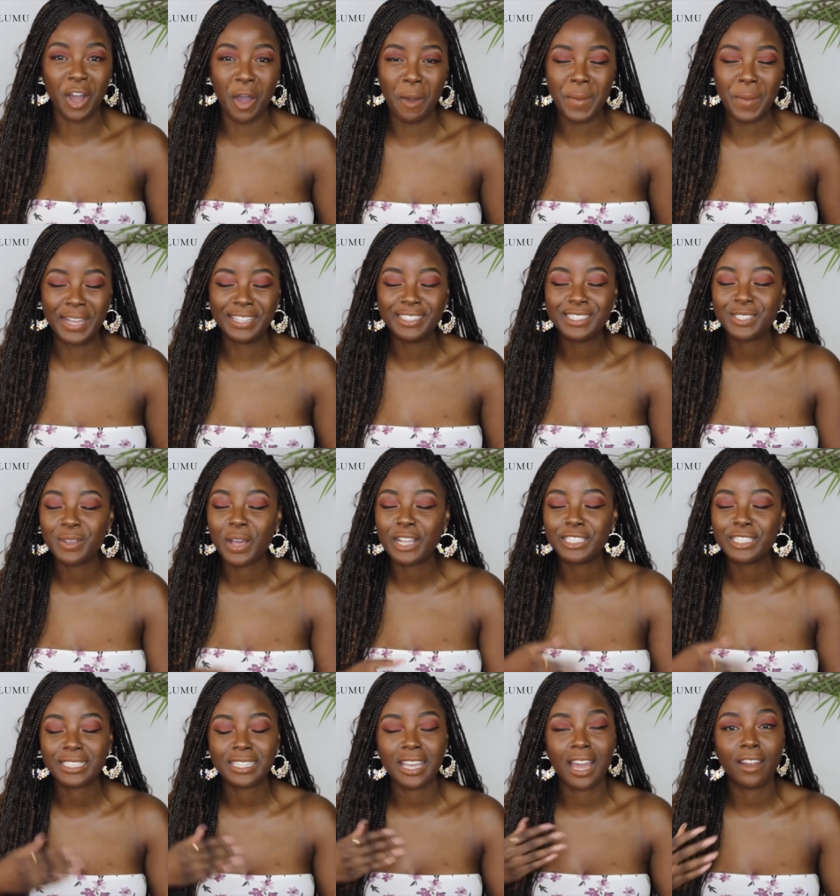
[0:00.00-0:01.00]
comments, so
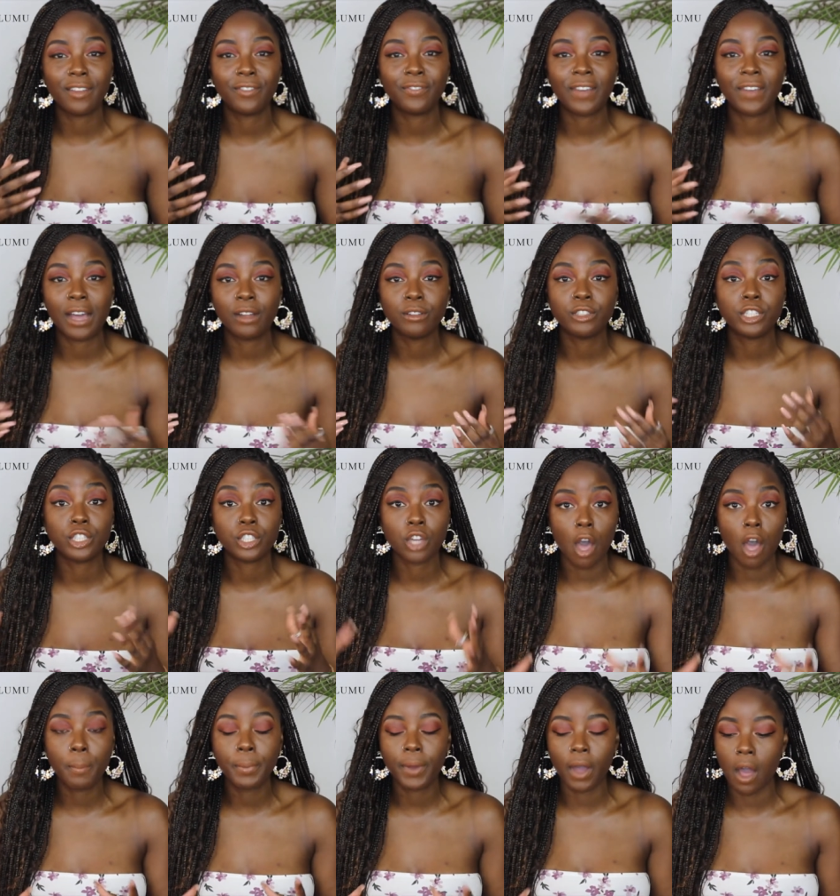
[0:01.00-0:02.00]
I just kind of found the
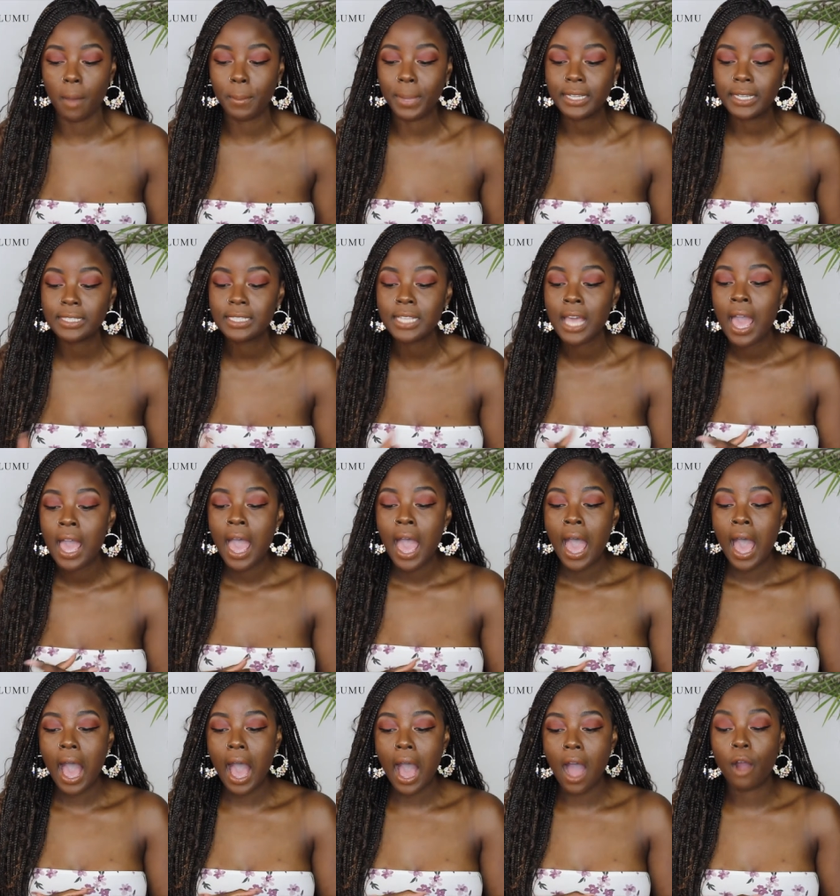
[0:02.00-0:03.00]
top comments
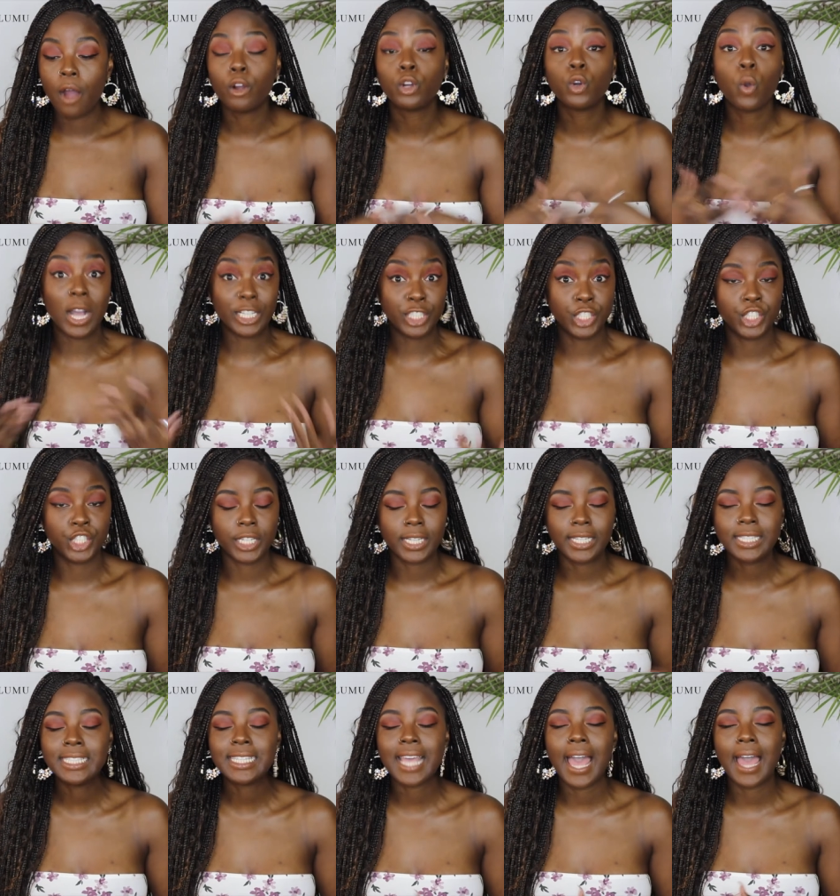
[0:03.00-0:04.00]
uh, or
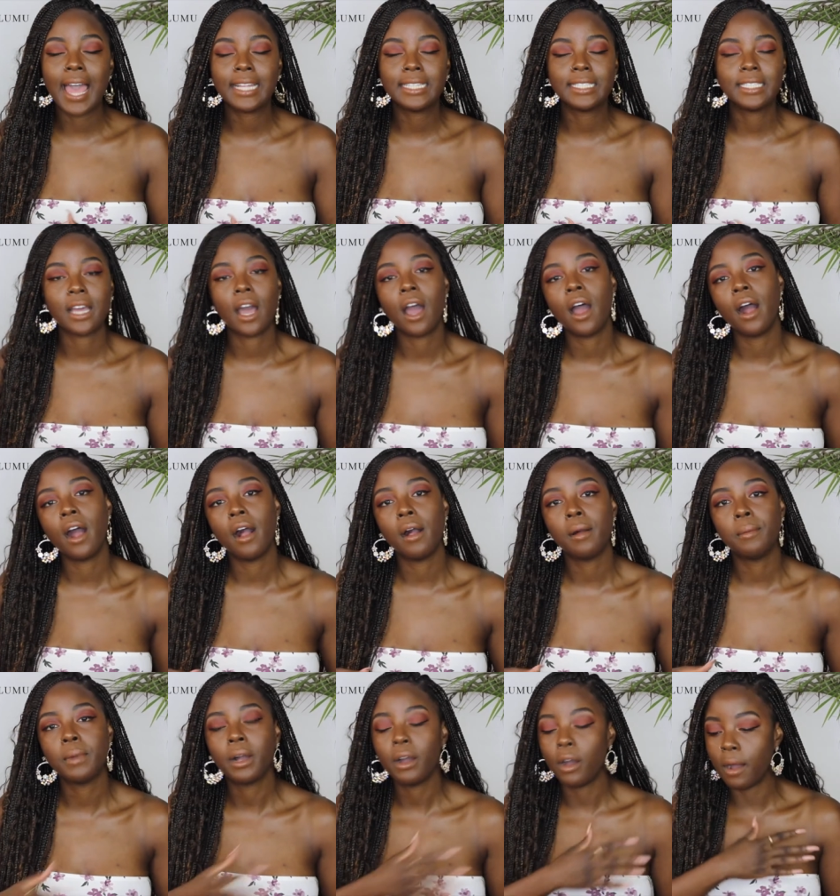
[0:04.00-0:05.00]
questions and
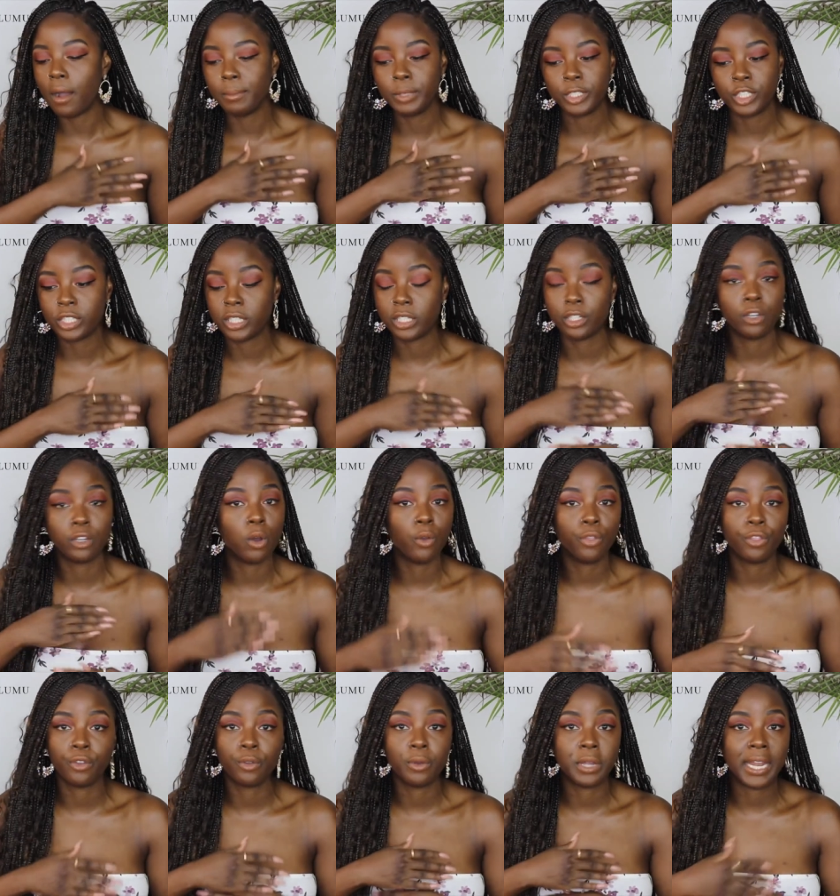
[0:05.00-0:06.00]
um, I'm just gonna
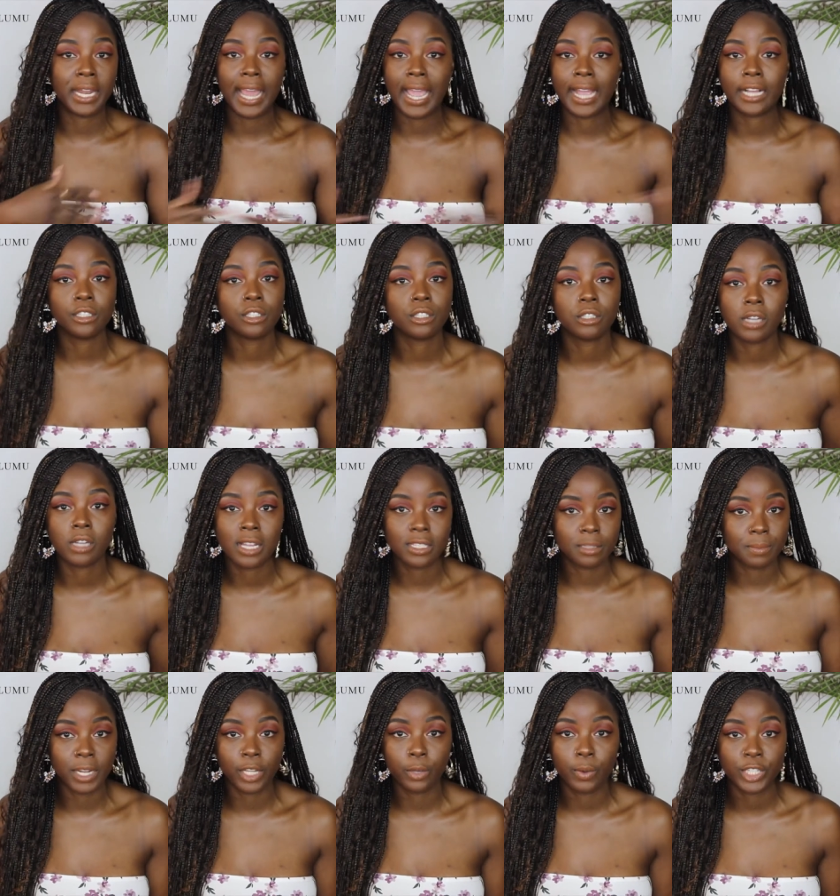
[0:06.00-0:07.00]
go through and answer
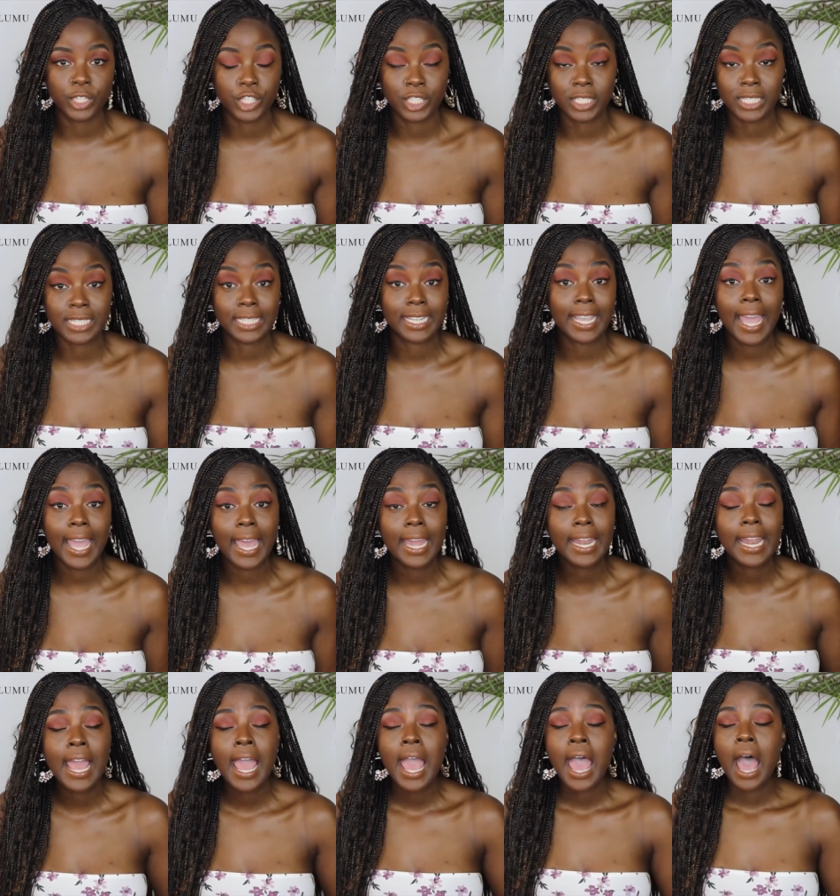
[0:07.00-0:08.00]
as many questions as I
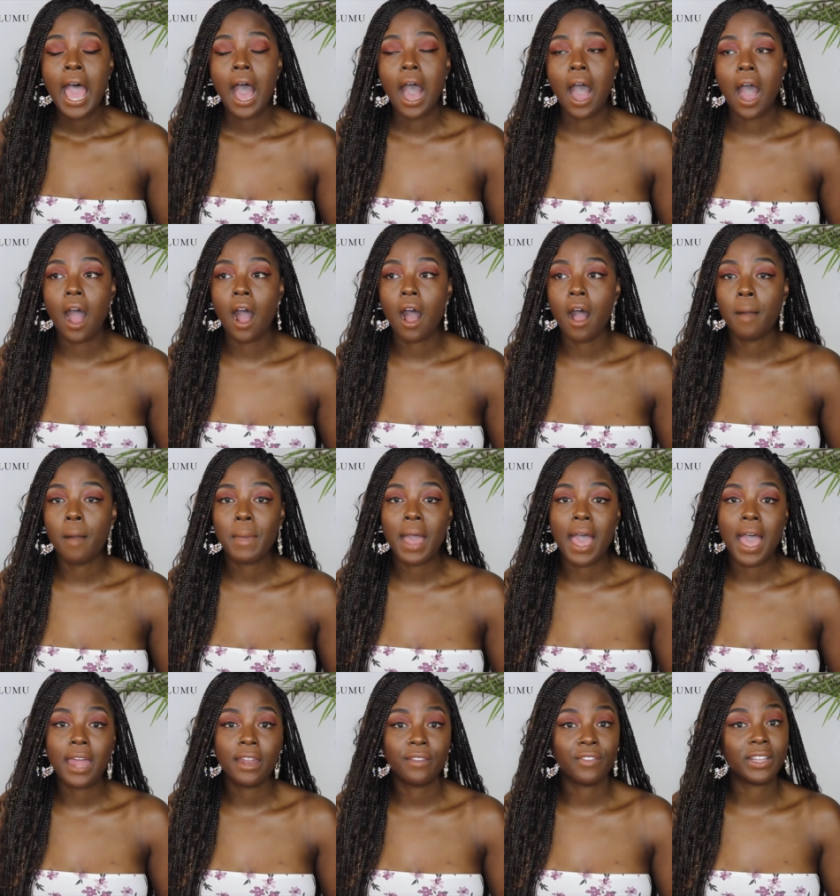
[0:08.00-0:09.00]
can.
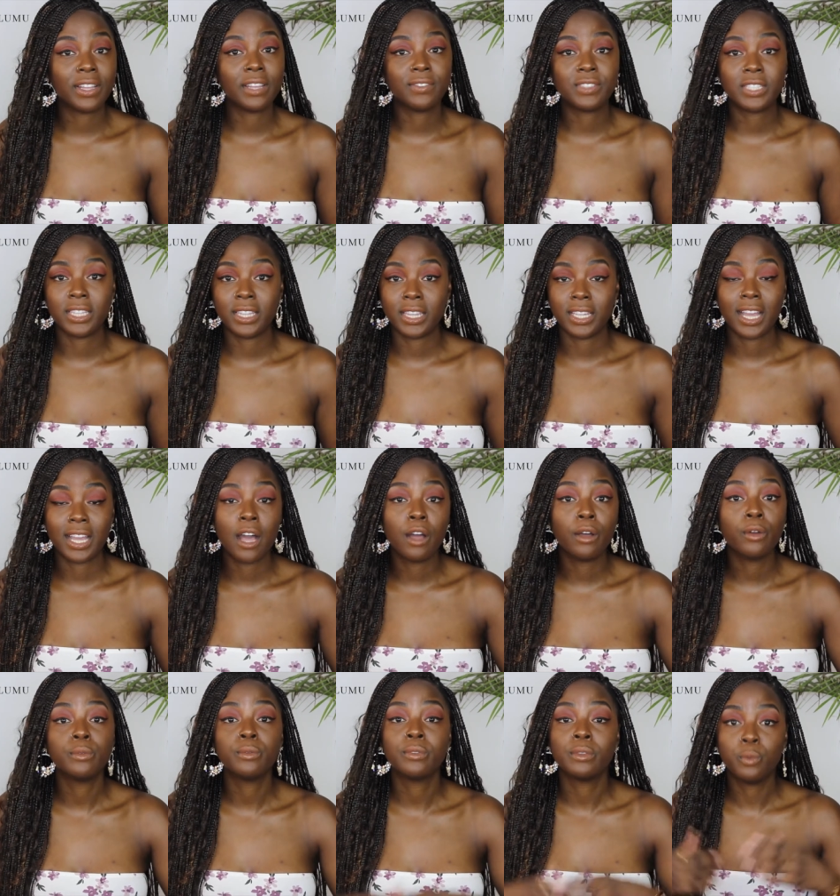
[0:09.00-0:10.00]
Um, and if I left anything
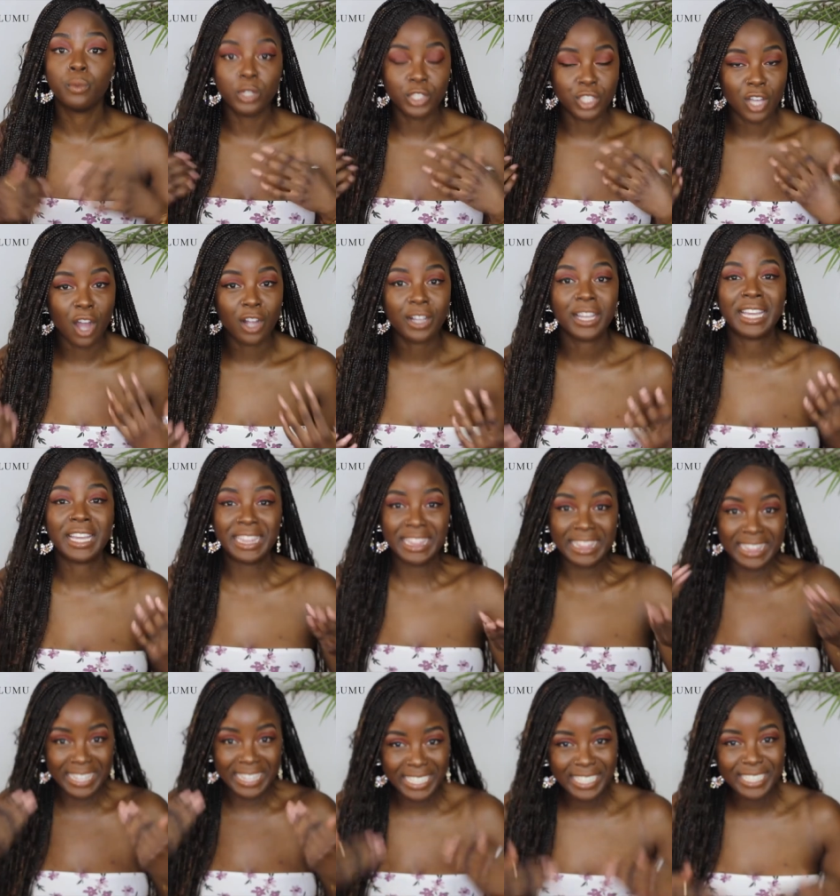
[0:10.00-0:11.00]
out, we'll talk
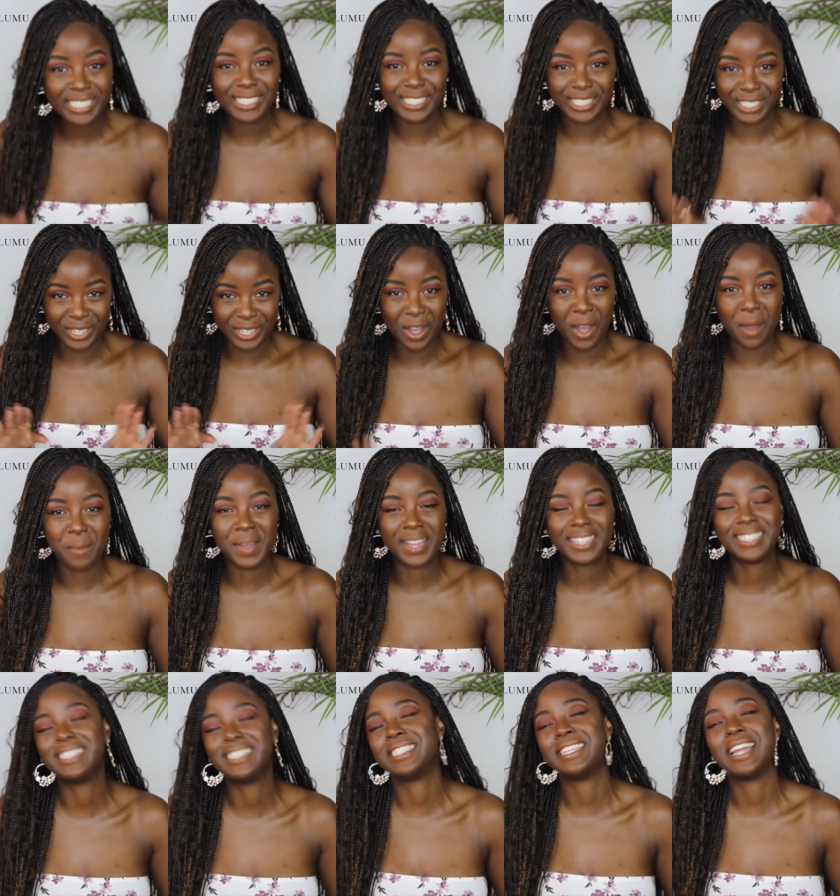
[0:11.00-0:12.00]
in these
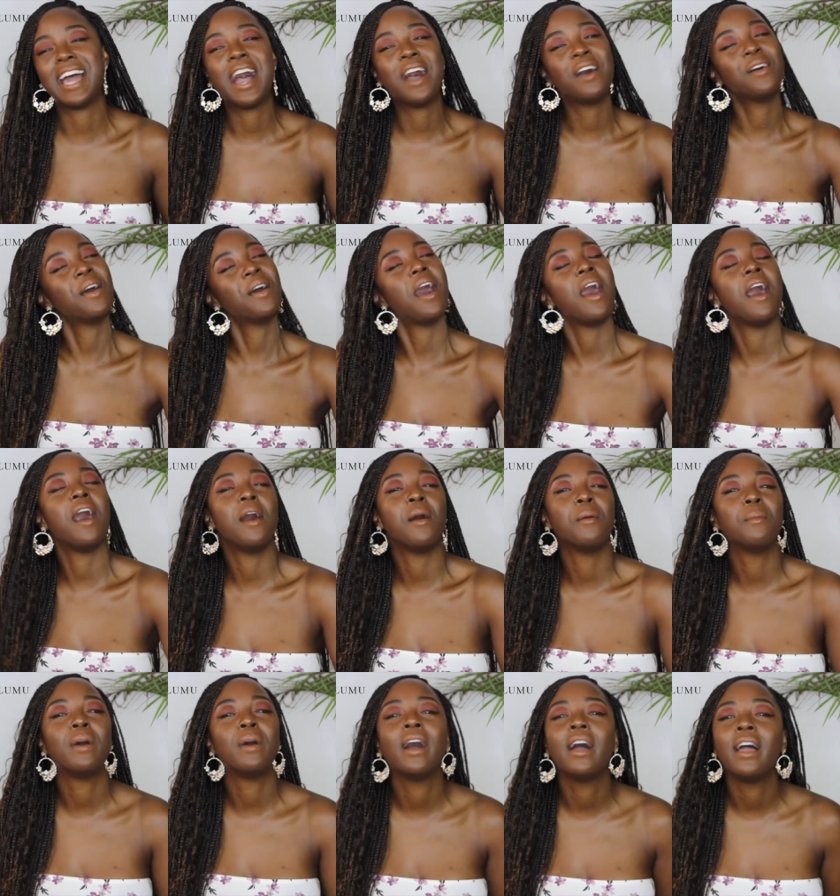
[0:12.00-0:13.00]
comments now
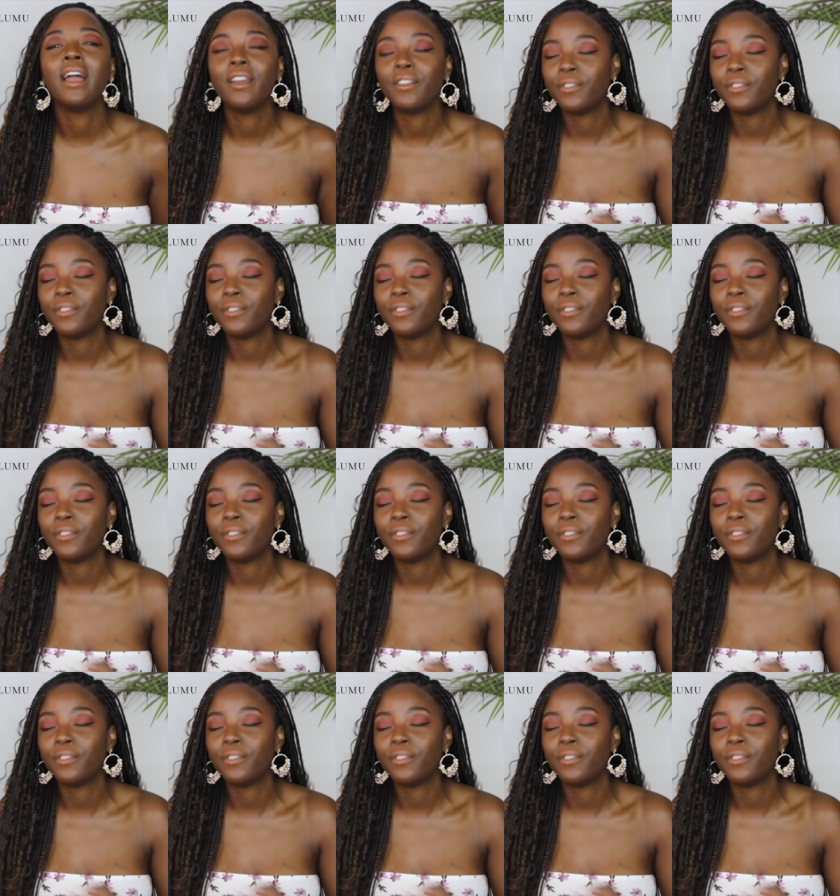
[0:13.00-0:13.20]
um,